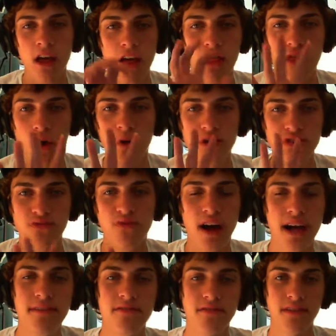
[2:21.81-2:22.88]
Those
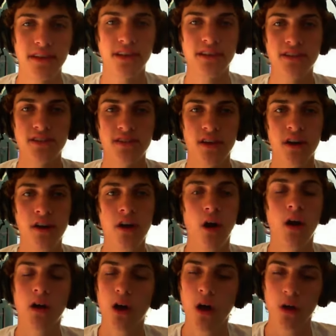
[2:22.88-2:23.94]
5 things
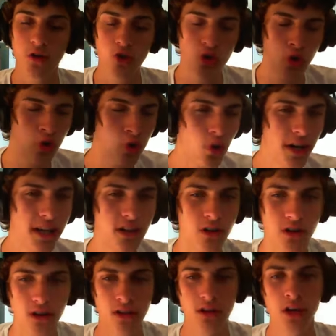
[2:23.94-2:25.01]
are all
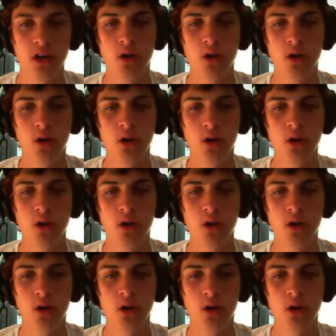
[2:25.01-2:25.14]
critical.